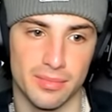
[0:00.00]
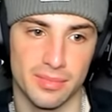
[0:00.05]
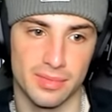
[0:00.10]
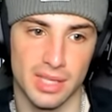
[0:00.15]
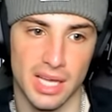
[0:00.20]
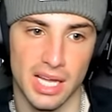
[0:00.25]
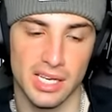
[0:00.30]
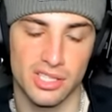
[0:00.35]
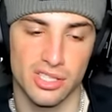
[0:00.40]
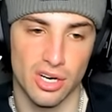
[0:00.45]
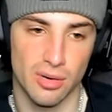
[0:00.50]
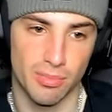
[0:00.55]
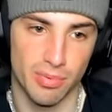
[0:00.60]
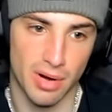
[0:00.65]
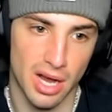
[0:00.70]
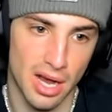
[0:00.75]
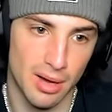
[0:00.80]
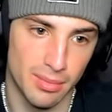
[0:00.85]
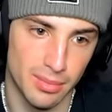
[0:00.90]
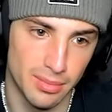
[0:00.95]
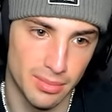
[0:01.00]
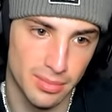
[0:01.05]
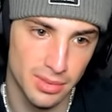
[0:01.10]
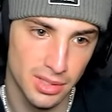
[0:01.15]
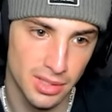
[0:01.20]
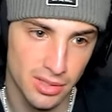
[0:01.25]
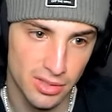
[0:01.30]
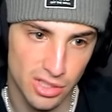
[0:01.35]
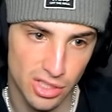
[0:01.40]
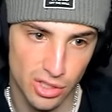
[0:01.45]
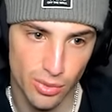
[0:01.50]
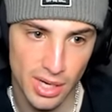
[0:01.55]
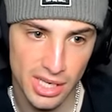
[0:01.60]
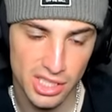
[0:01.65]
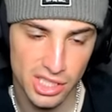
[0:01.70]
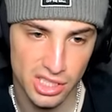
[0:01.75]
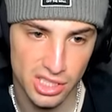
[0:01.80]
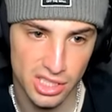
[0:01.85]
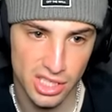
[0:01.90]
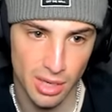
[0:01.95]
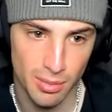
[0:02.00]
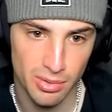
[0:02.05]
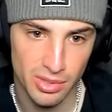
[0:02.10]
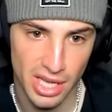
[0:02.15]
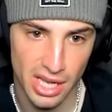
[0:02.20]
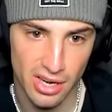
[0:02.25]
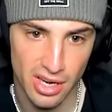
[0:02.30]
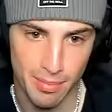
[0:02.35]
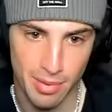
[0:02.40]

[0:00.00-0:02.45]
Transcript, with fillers: That is our problem. So do I just double down to